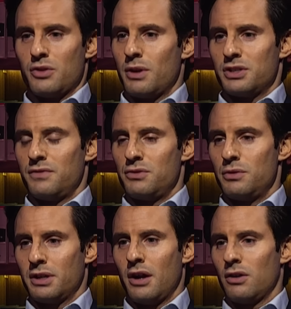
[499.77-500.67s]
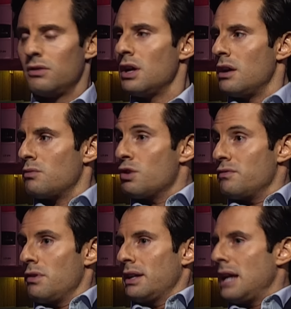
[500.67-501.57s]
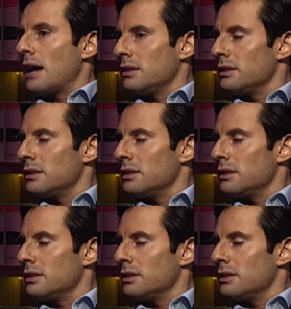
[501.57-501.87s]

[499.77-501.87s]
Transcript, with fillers: Otherwise, if you because what have home, you done? You've, created exactly.